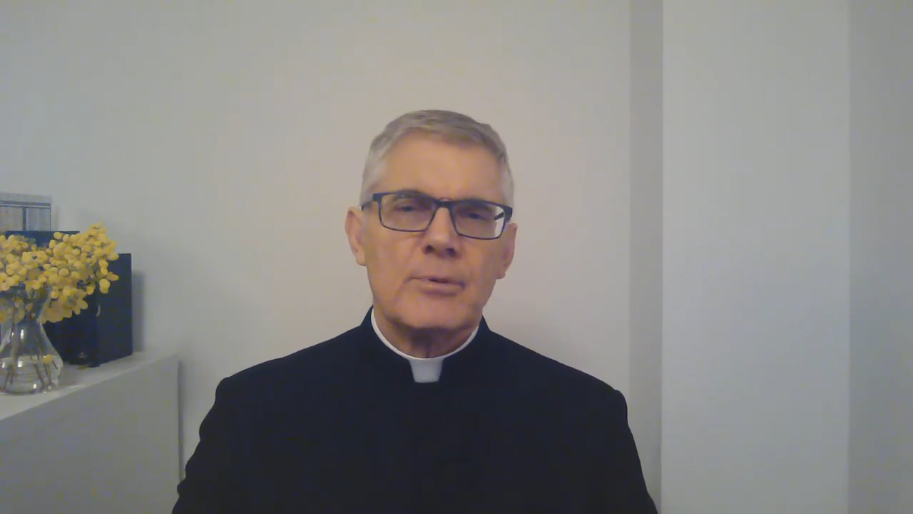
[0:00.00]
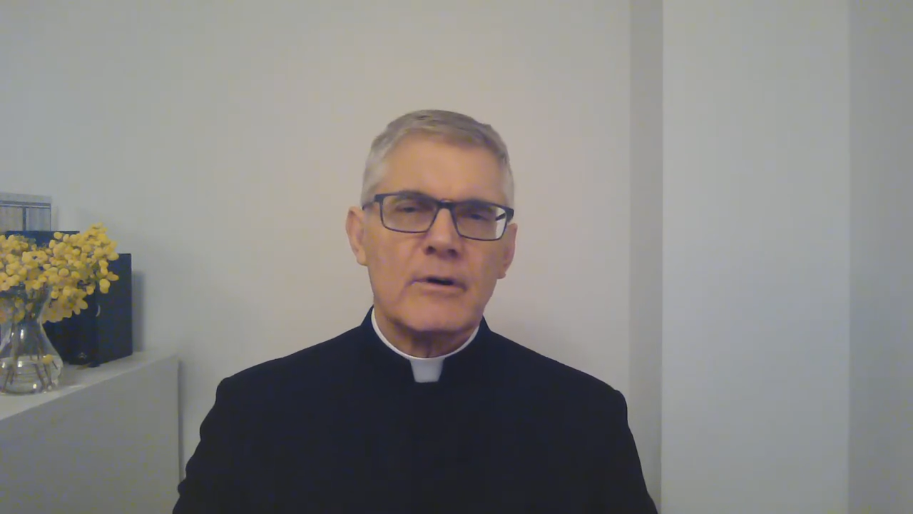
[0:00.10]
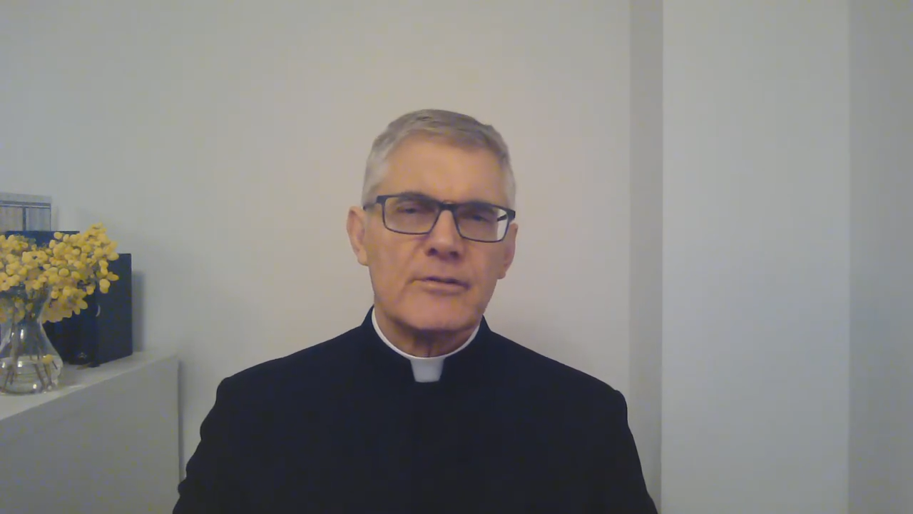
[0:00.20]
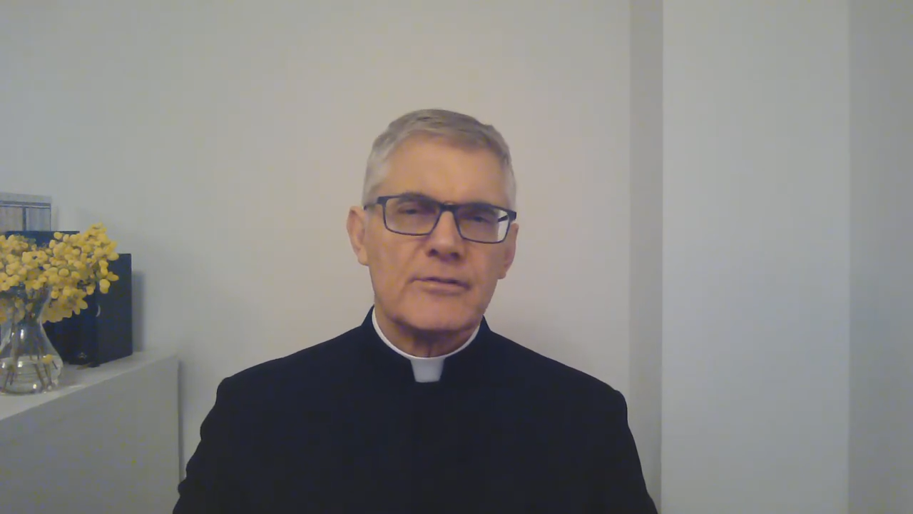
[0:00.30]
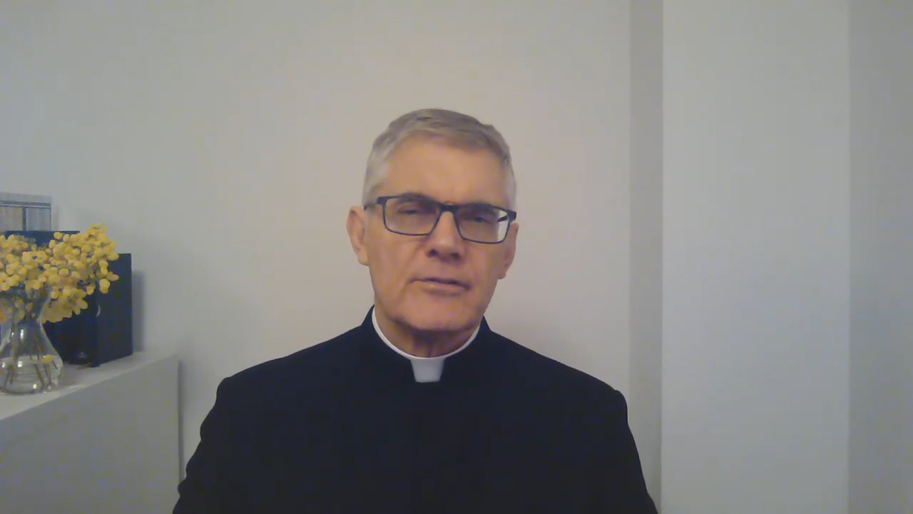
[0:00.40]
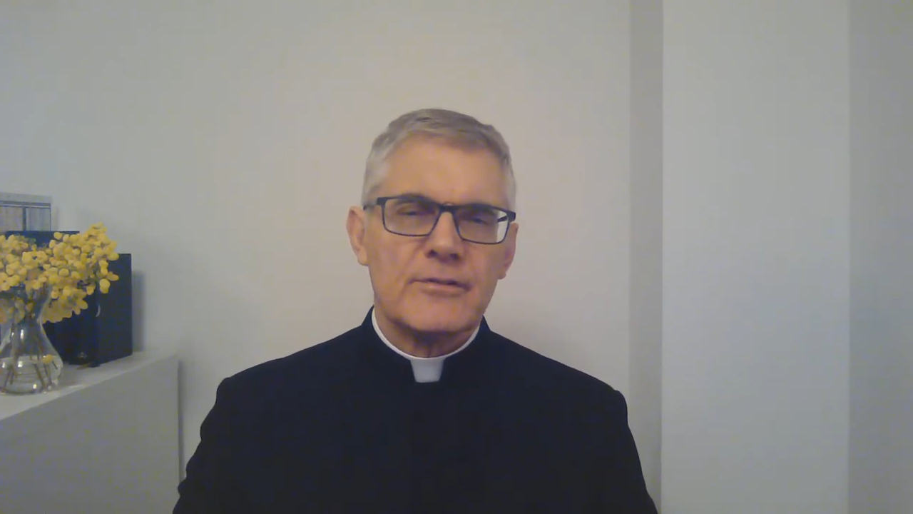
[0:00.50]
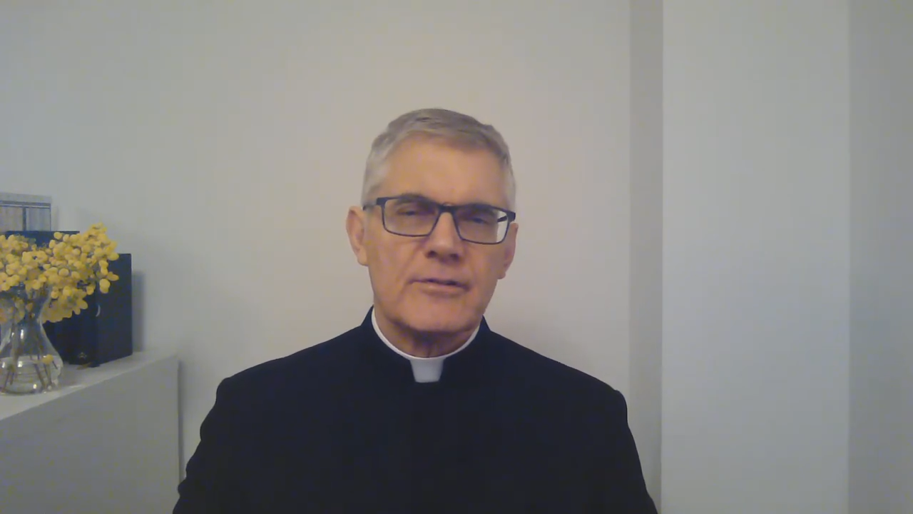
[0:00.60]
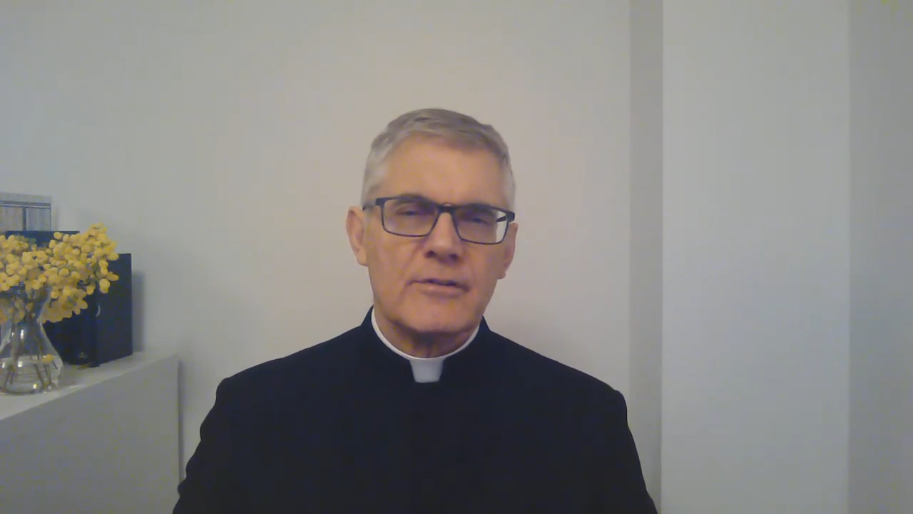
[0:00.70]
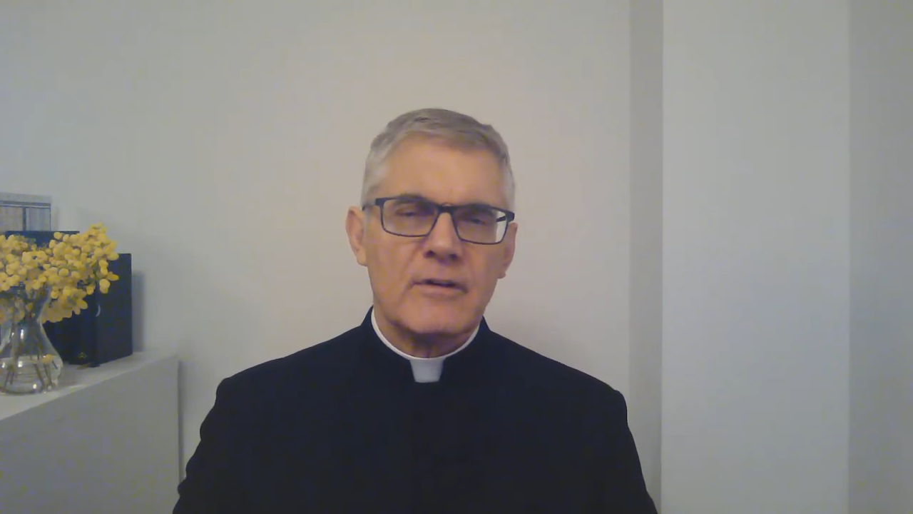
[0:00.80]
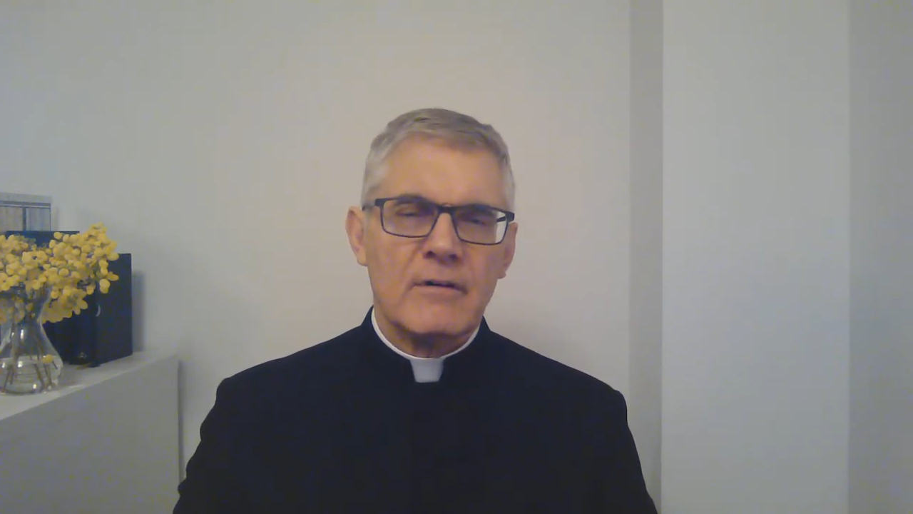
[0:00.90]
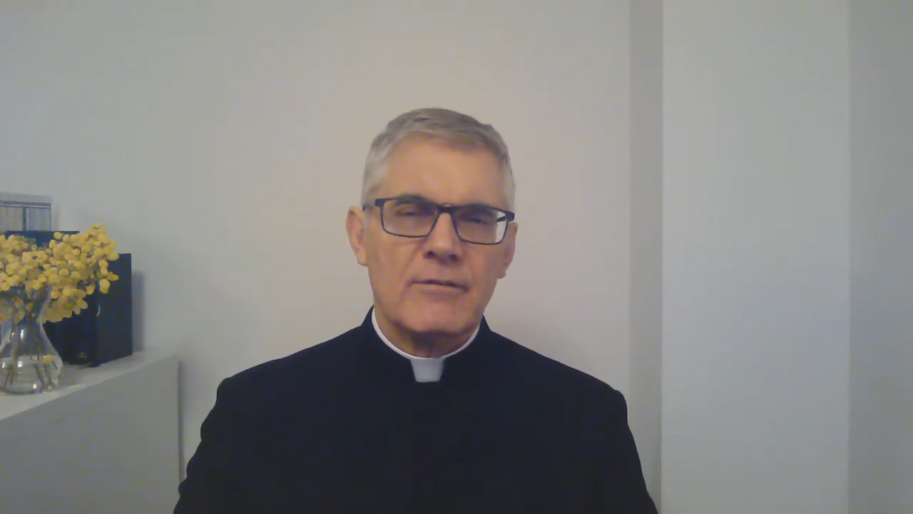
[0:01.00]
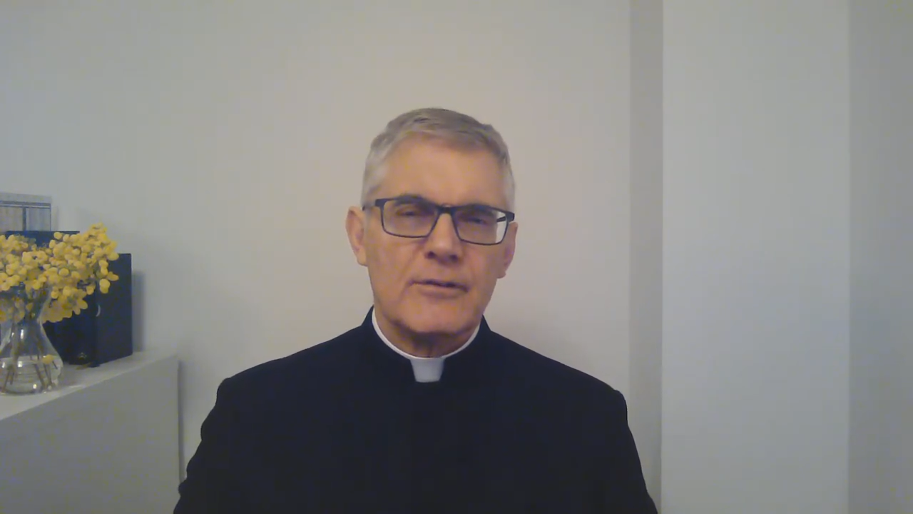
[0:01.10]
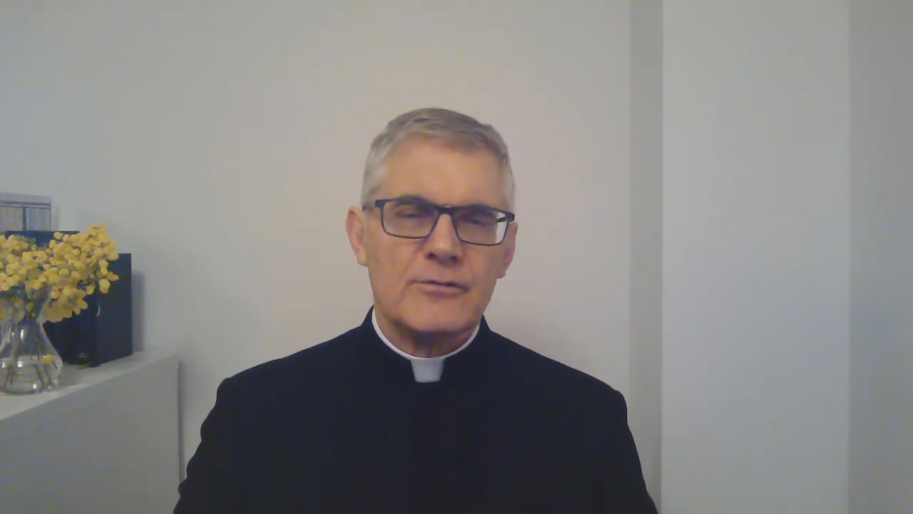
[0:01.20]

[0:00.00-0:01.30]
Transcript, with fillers: persons of the